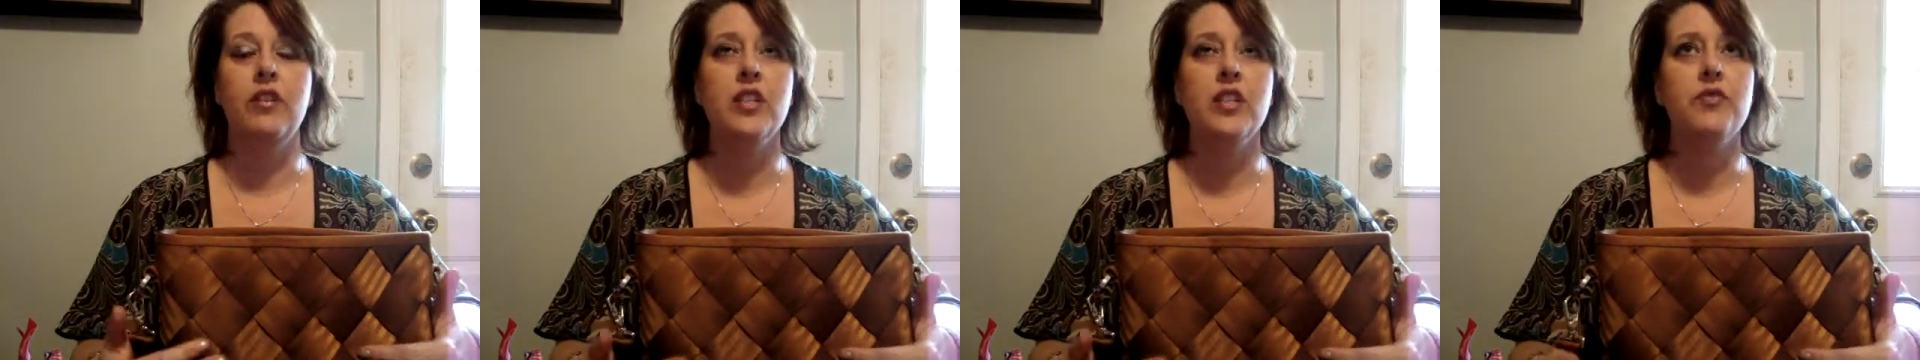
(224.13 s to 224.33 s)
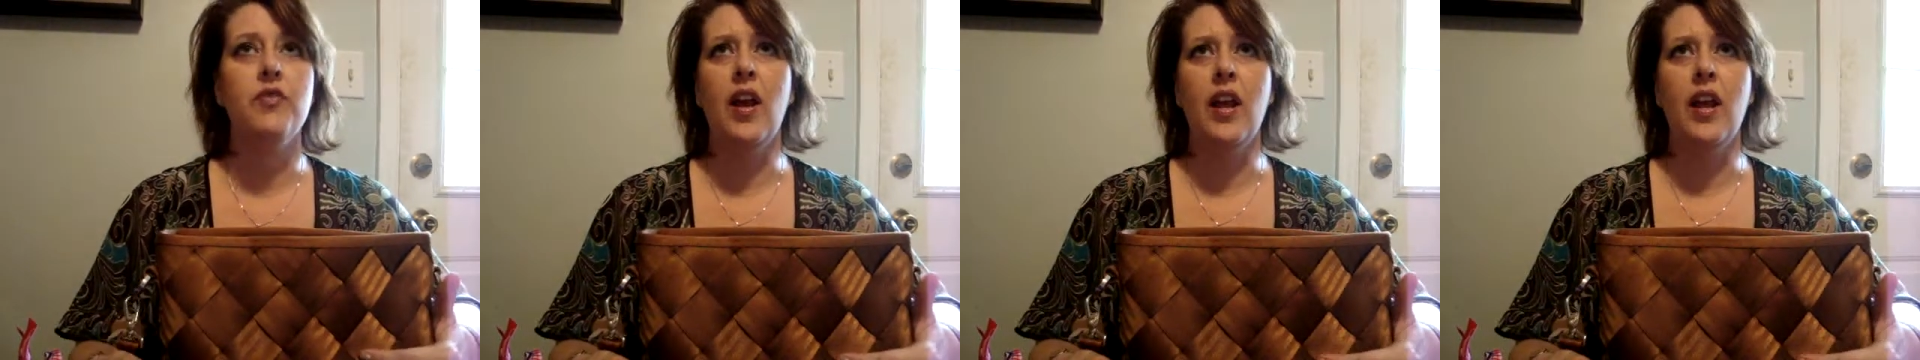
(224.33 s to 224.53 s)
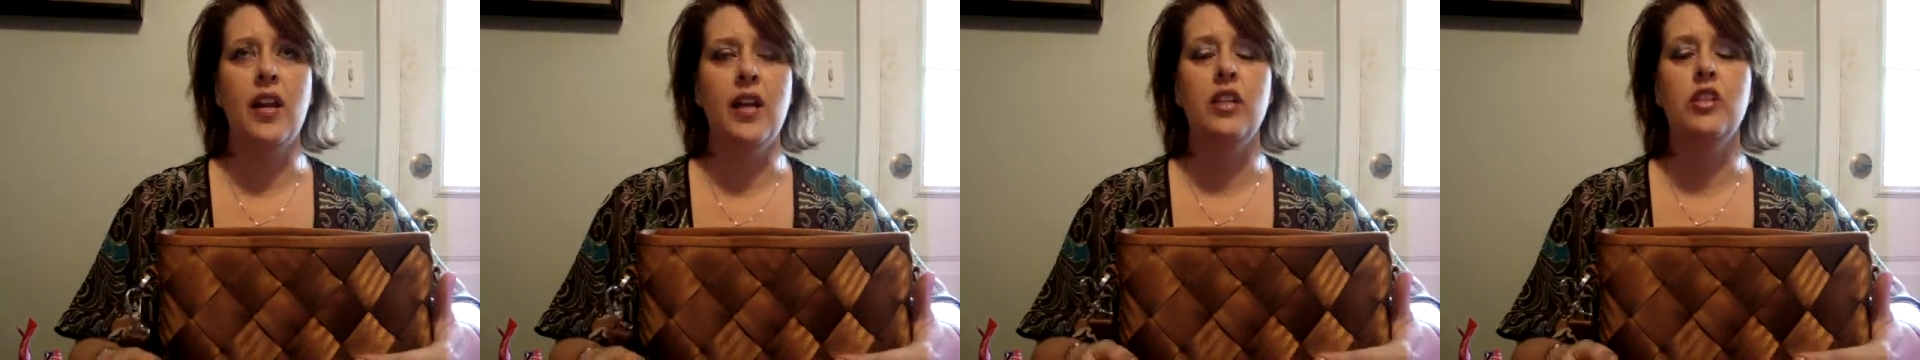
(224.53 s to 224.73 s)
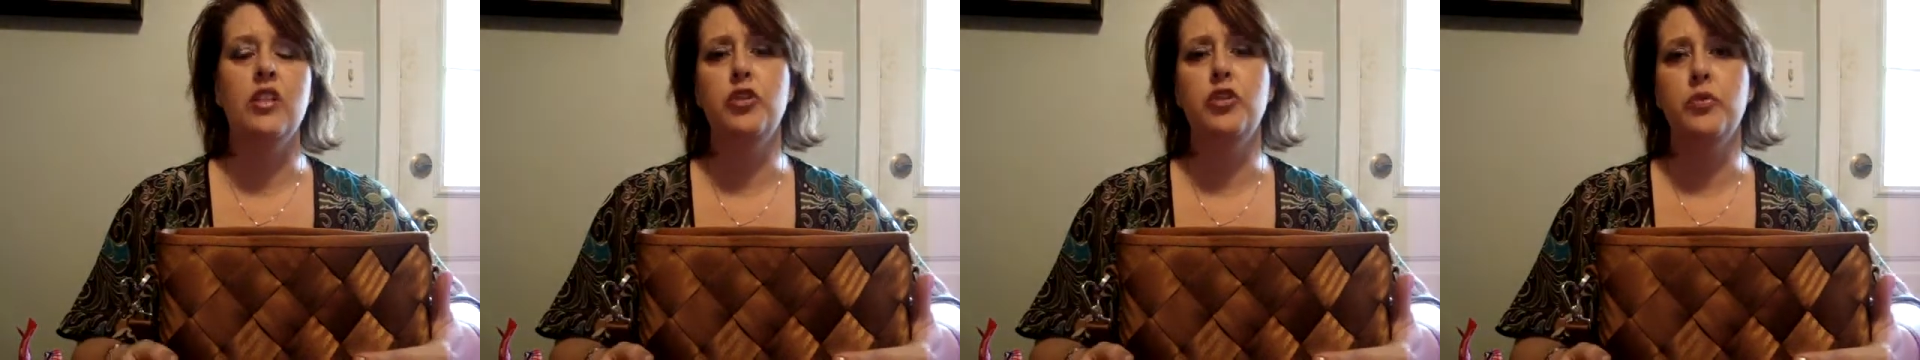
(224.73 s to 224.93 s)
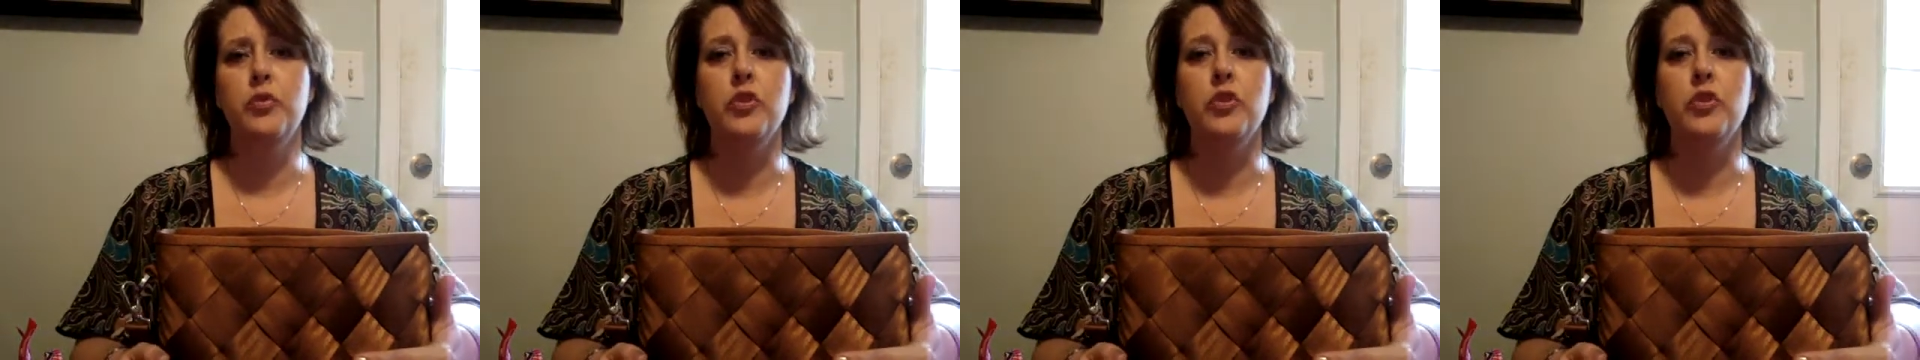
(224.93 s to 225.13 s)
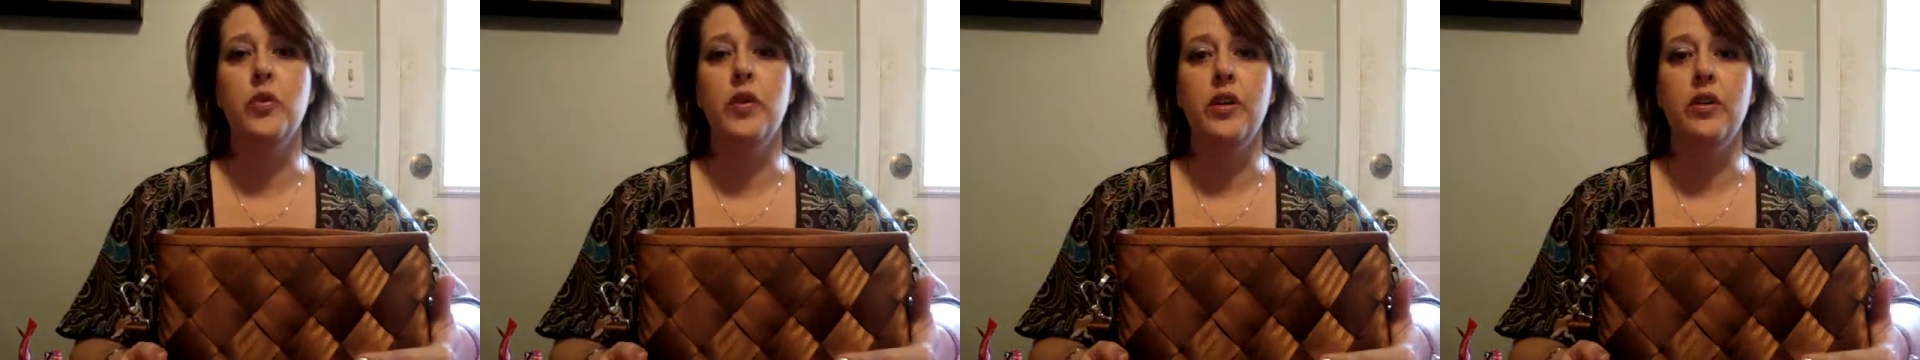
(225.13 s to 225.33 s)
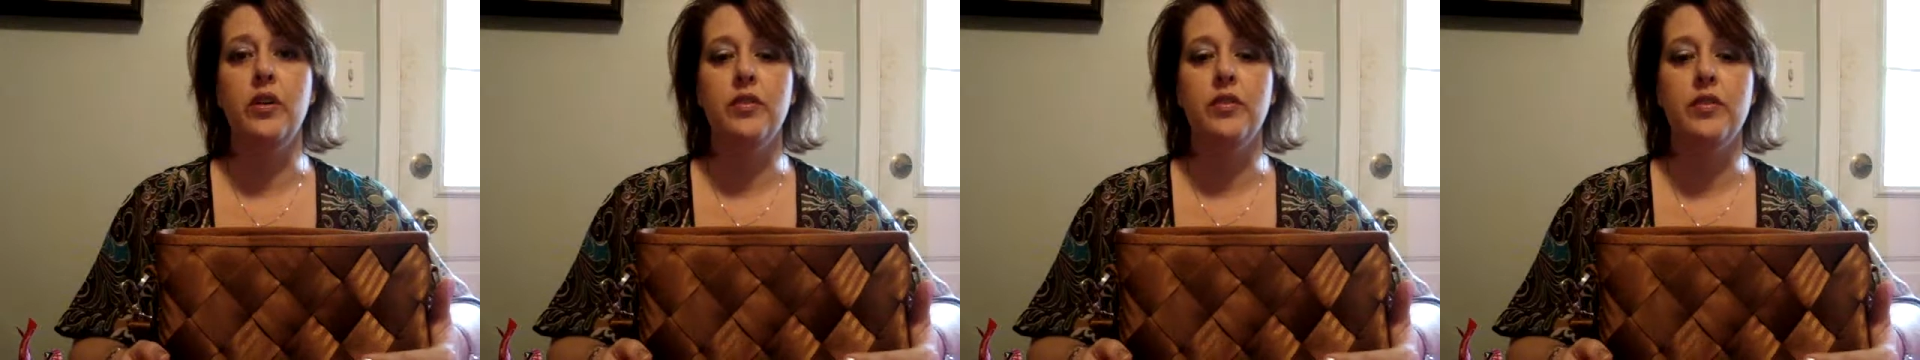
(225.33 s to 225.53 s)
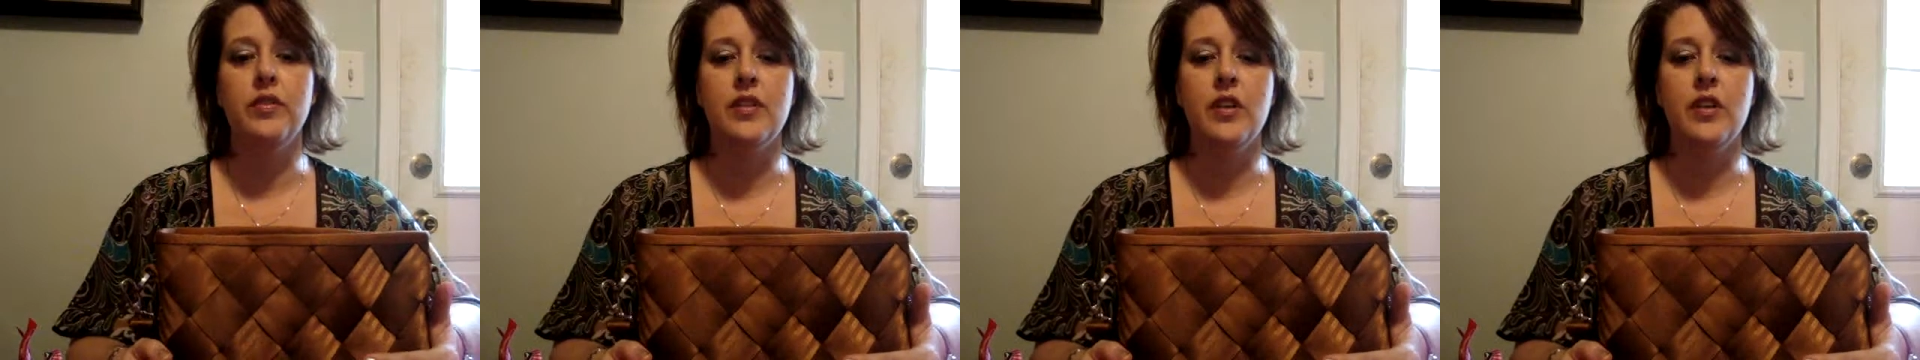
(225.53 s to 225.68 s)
next Friday, June the 12th.